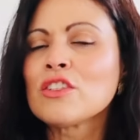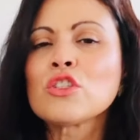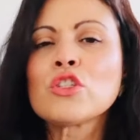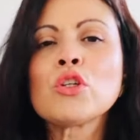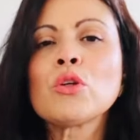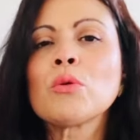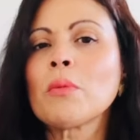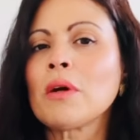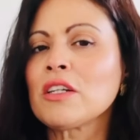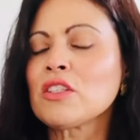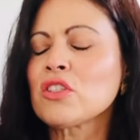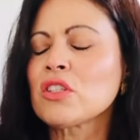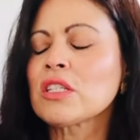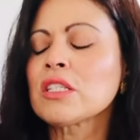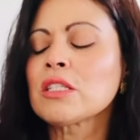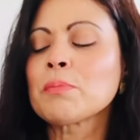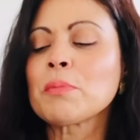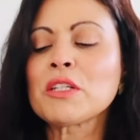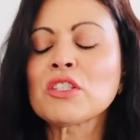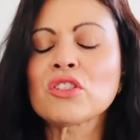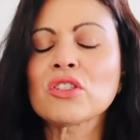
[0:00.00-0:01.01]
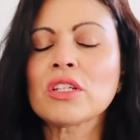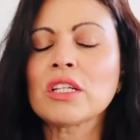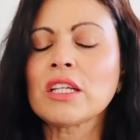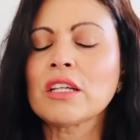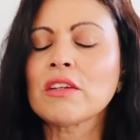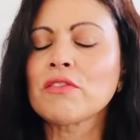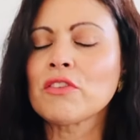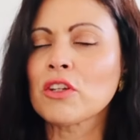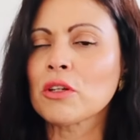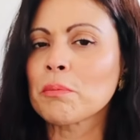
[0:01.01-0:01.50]
too much,
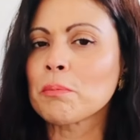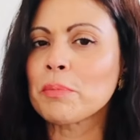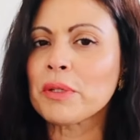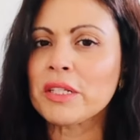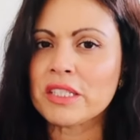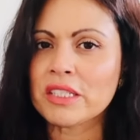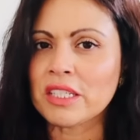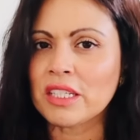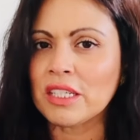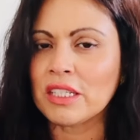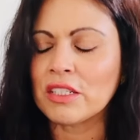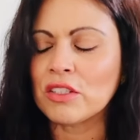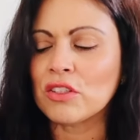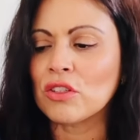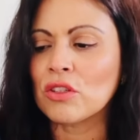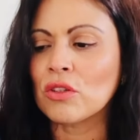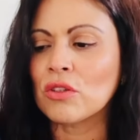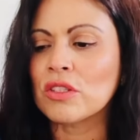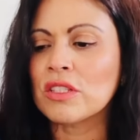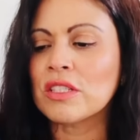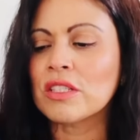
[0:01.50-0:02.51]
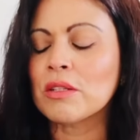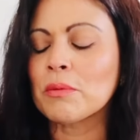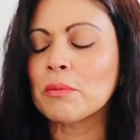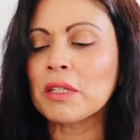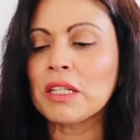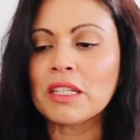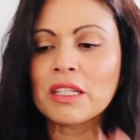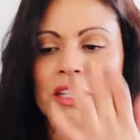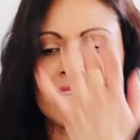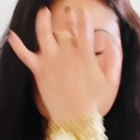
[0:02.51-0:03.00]
especially if you're petite. You know, it's
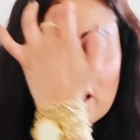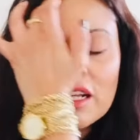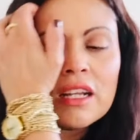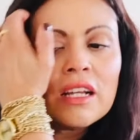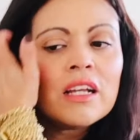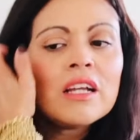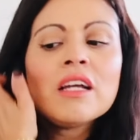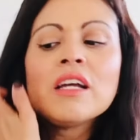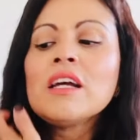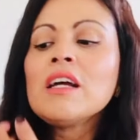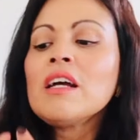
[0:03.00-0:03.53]
something that